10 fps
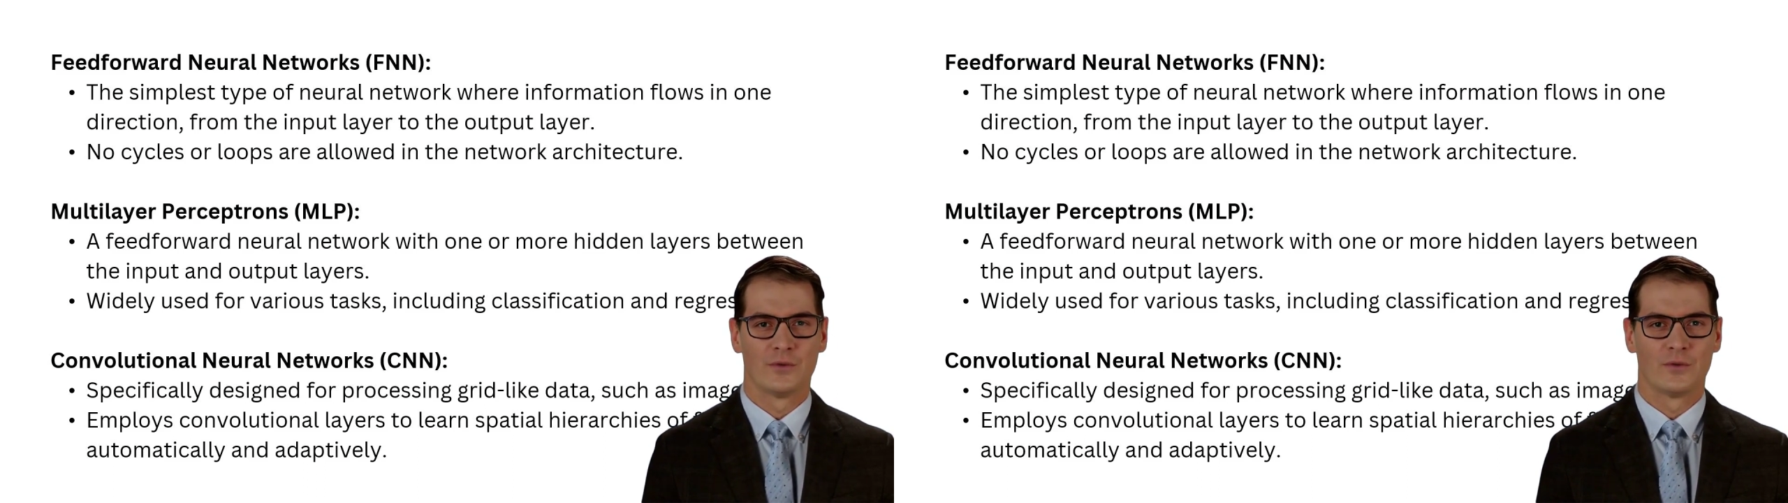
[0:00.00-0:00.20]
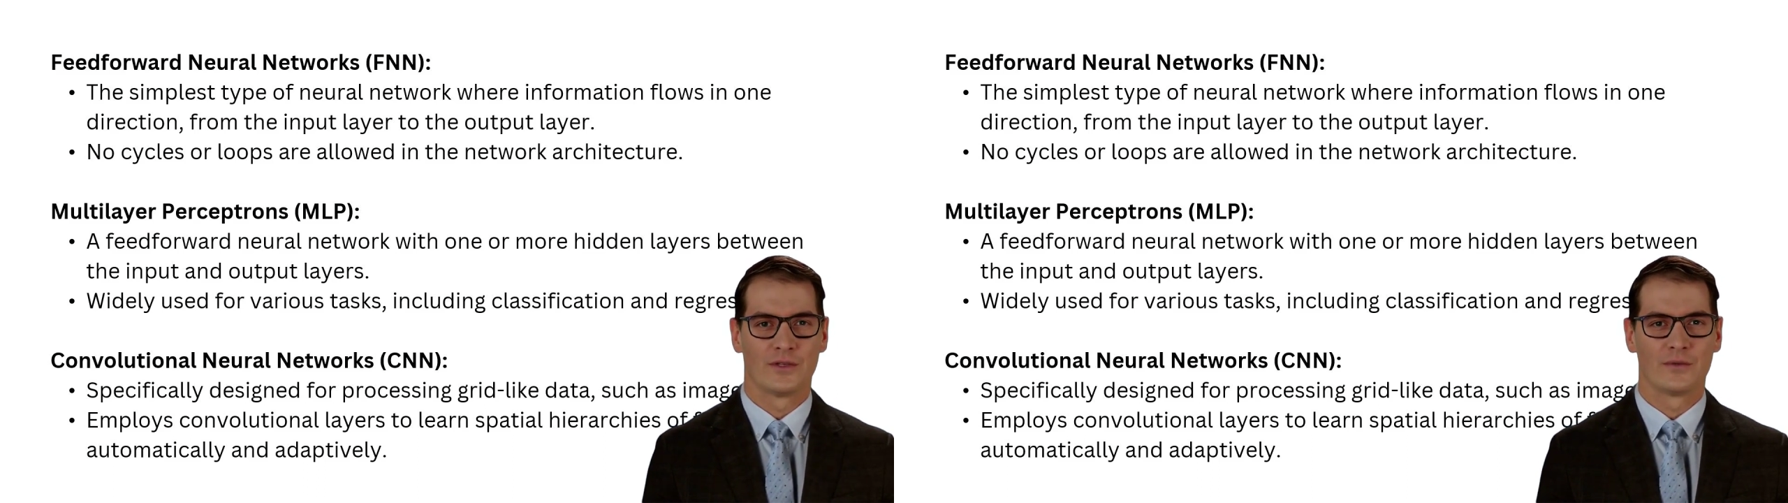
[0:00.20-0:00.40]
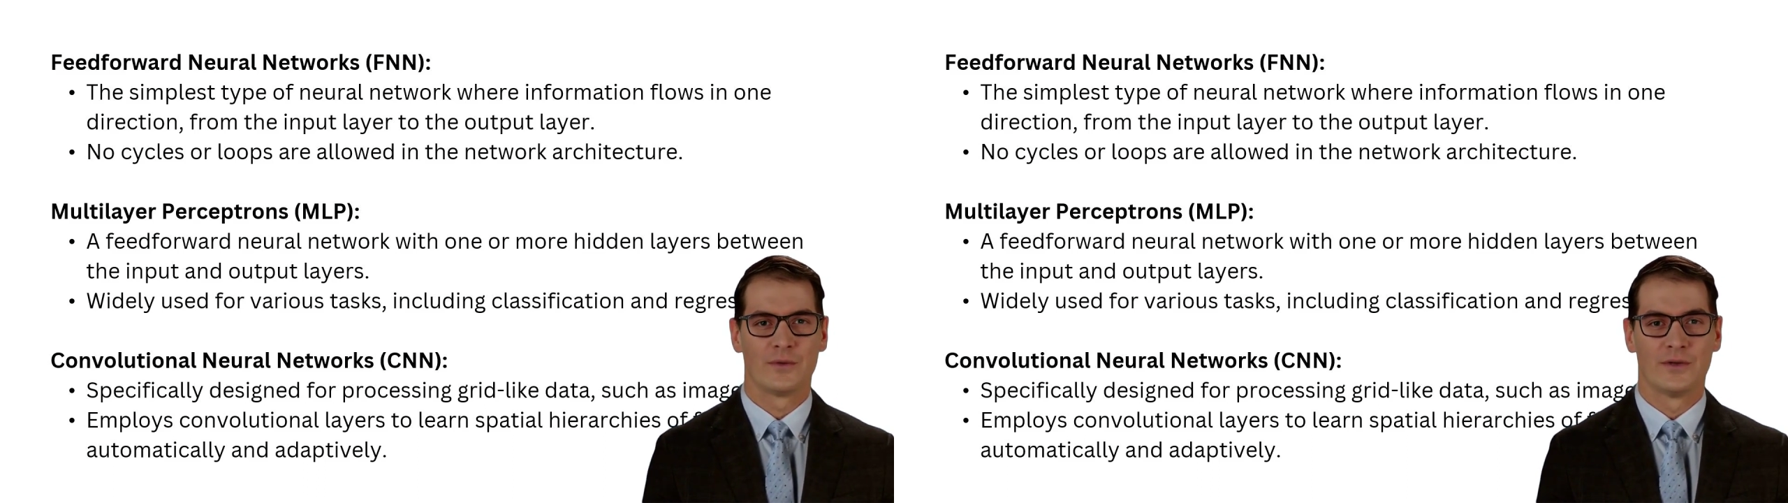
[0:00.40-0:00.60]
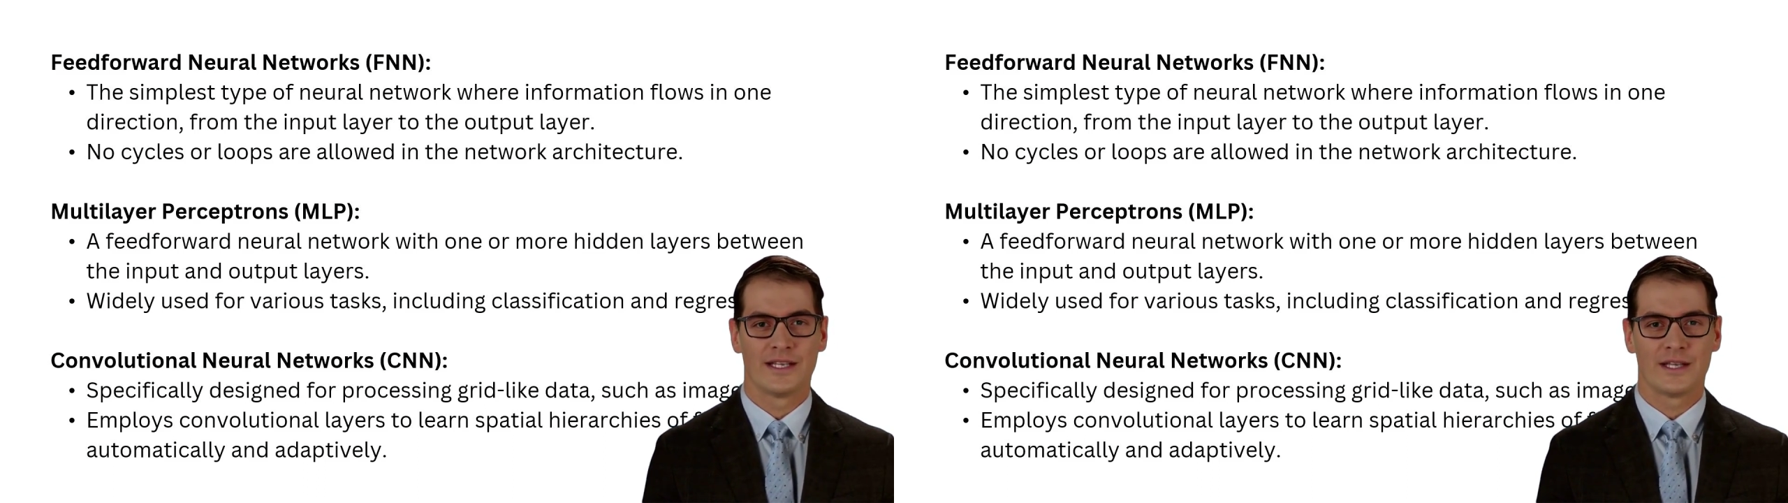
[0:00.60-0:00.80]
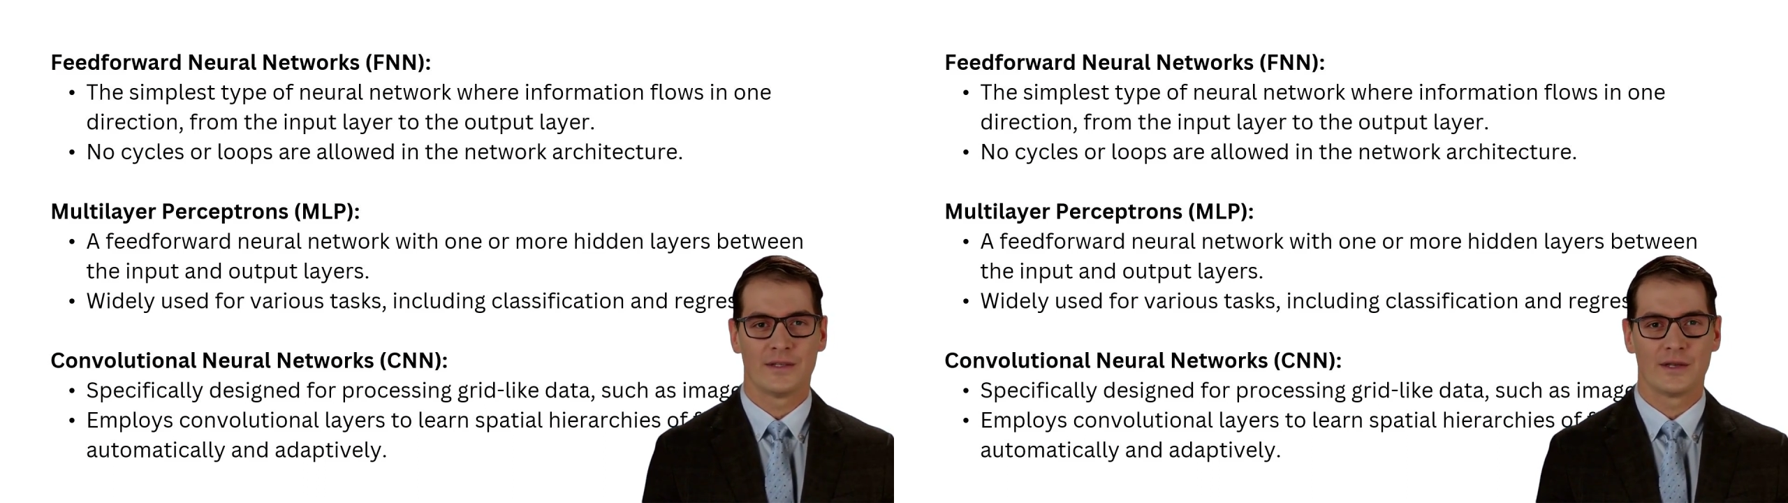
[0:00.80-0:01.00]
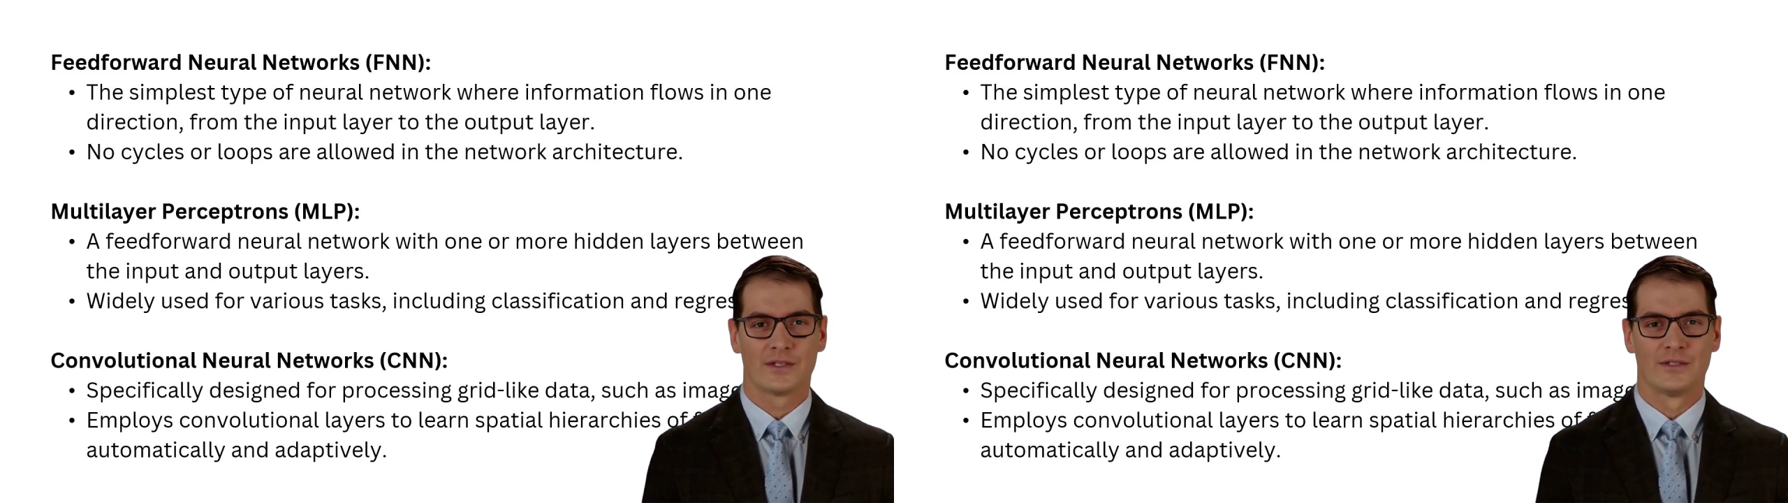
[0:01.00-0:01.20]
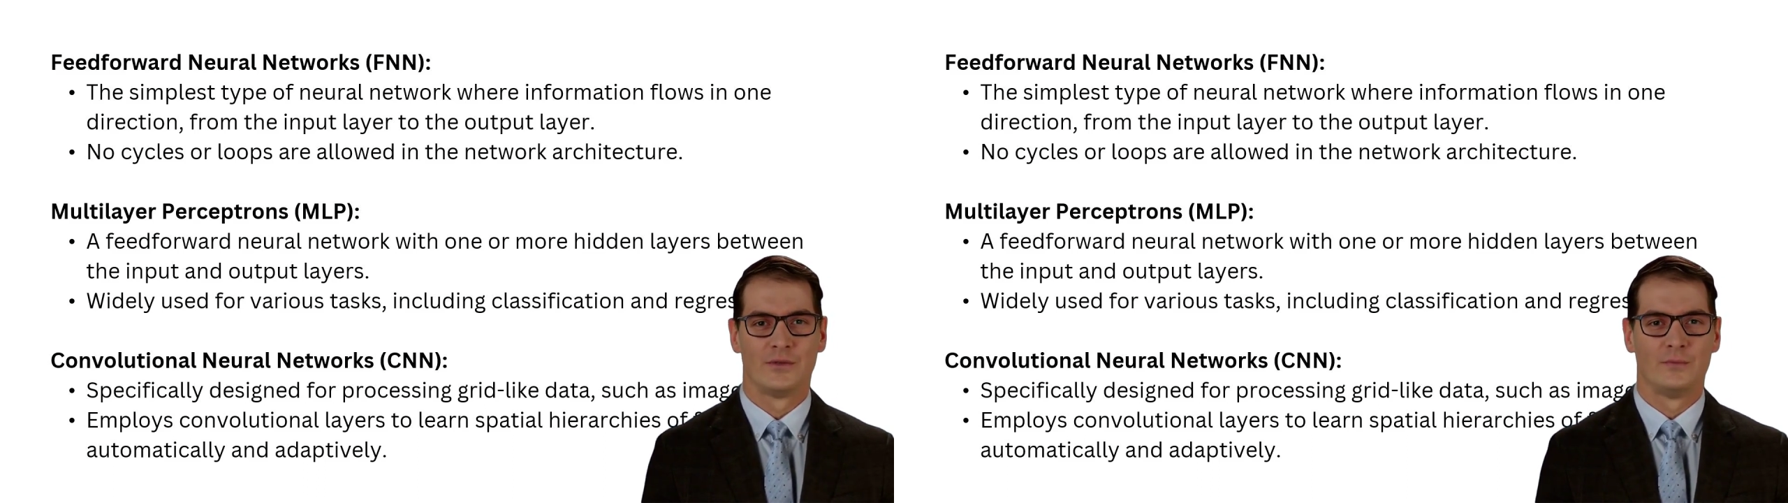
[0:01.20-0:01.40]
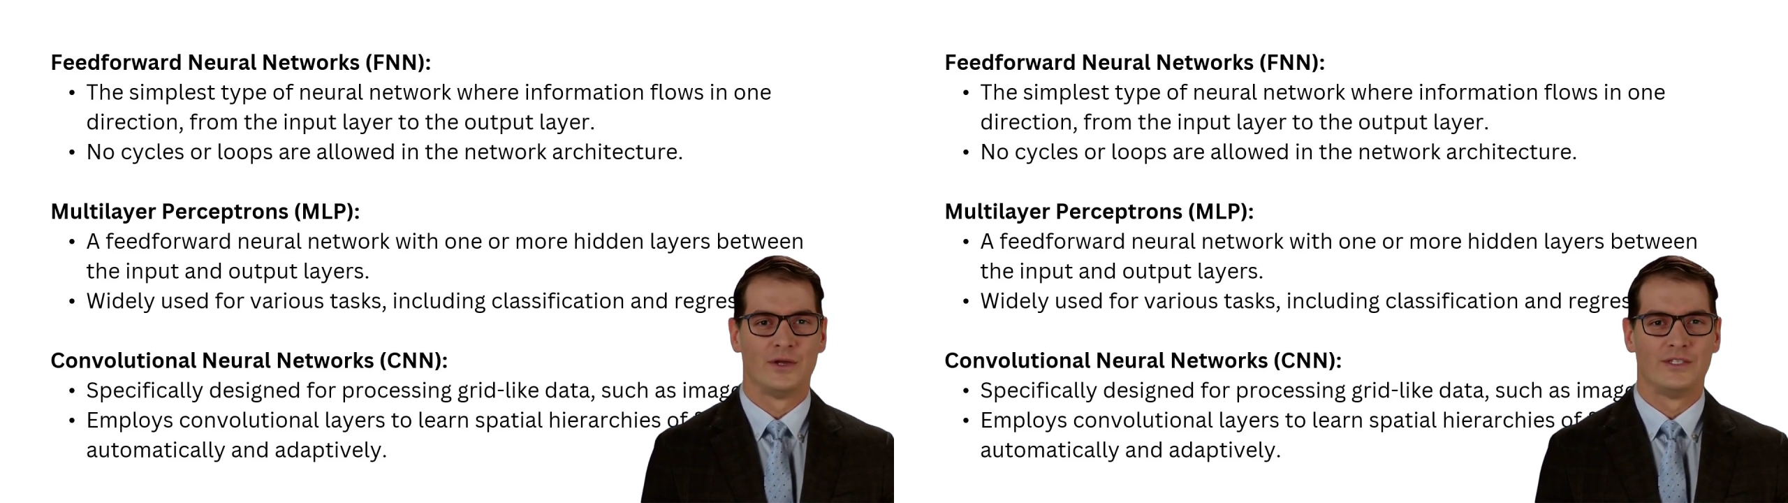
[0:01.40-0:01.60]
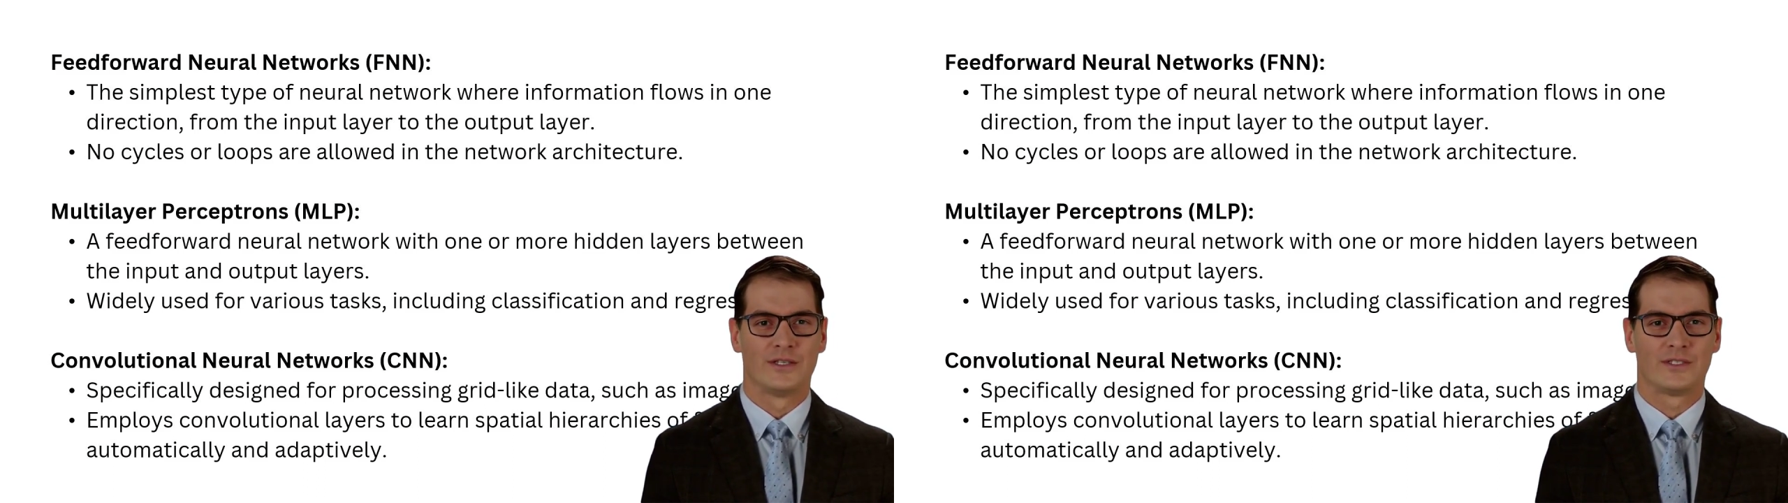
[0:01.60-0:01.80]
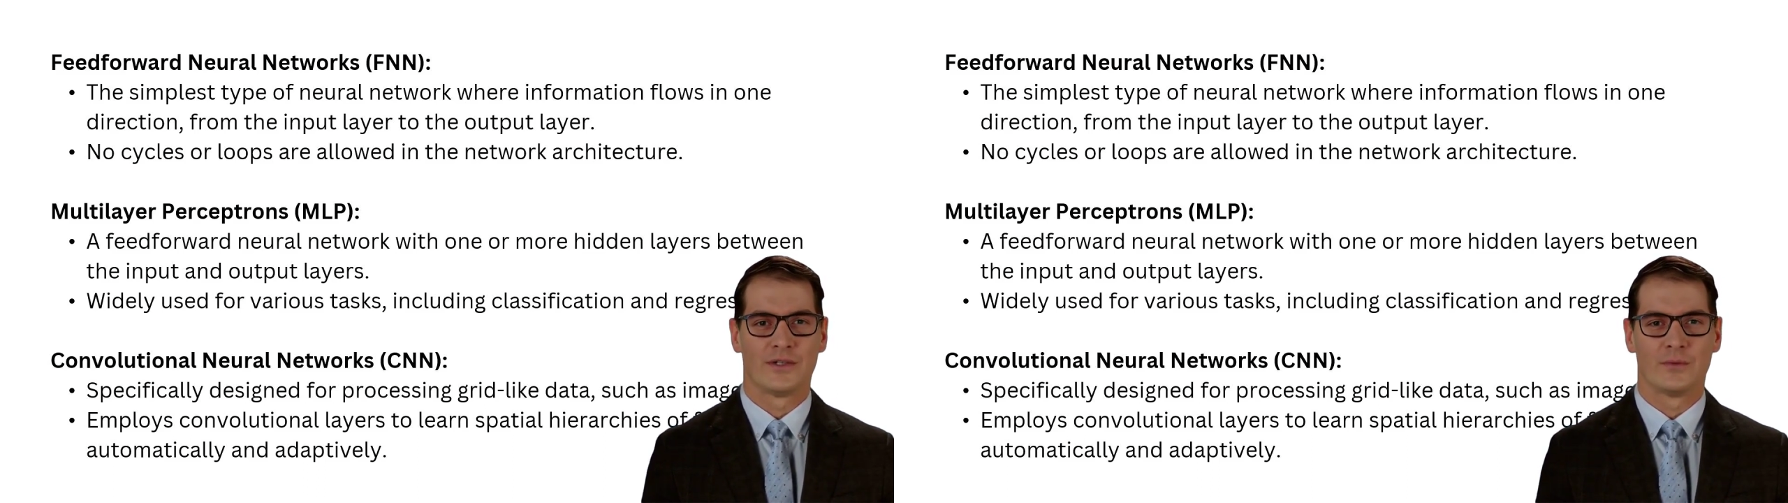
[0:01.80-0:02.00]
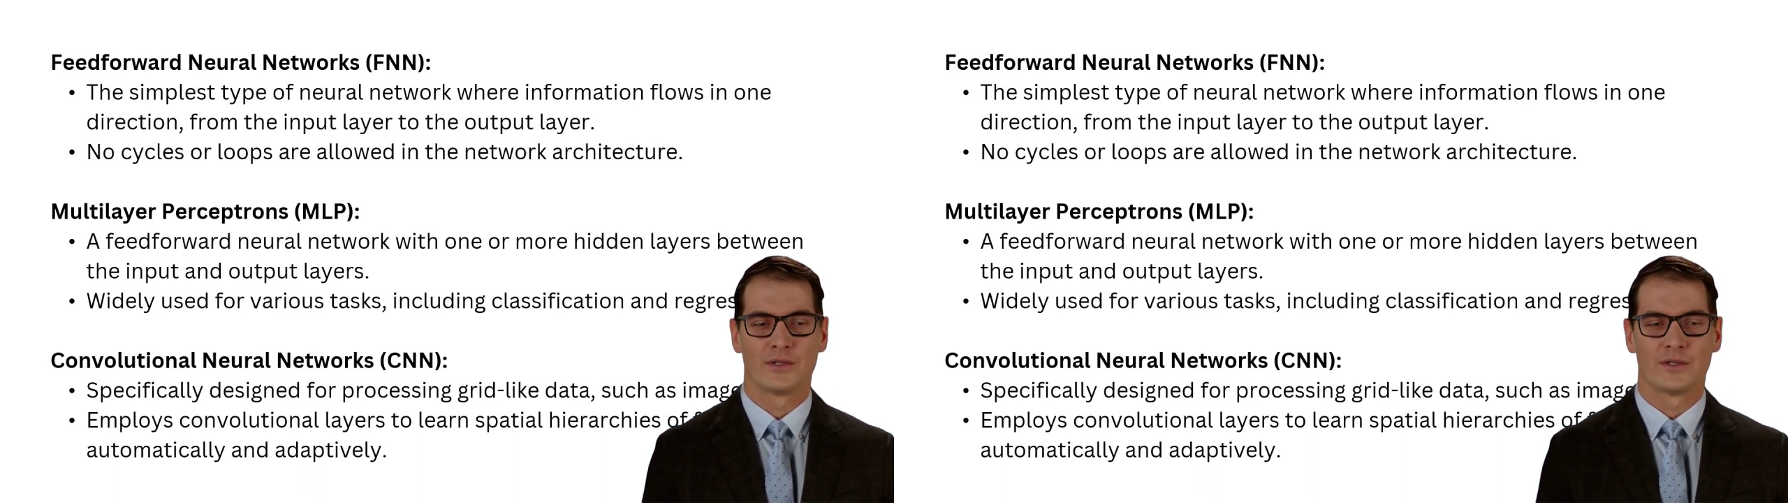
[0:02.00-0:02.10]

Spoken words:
one or more hidden layers of processing